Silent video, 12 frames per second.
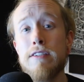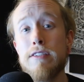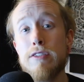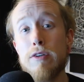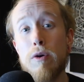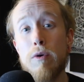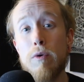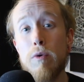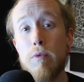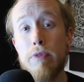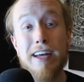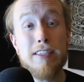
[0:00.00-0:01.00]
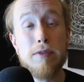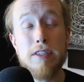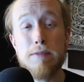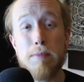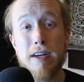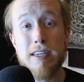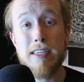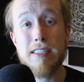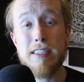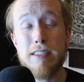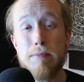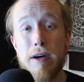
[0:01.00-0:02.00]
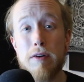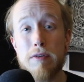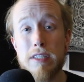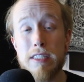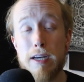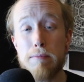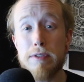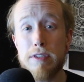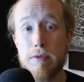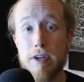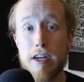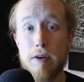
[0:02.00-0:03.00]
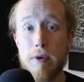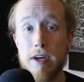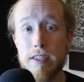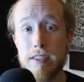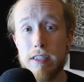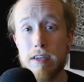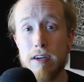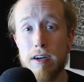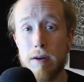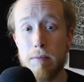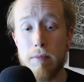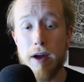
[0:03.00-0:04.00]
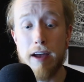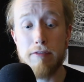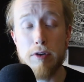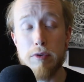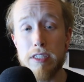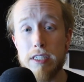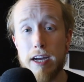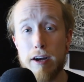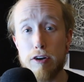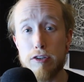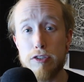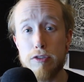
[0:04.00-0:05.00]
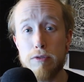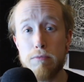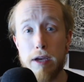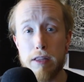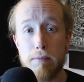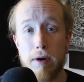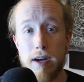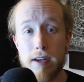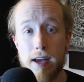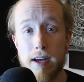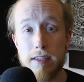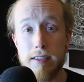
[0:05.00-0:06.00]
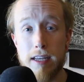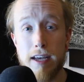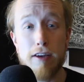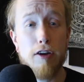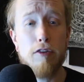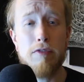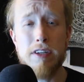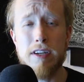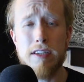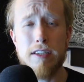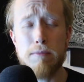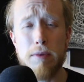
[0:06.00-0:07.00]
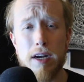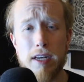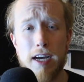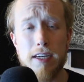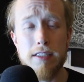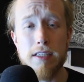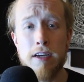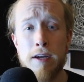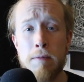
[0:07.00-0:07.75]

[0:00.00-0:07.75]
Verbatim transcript: So that's what this podcast is about, this episode, anyways. Um, I have no desire to make the podcast a COVID 19 podcast.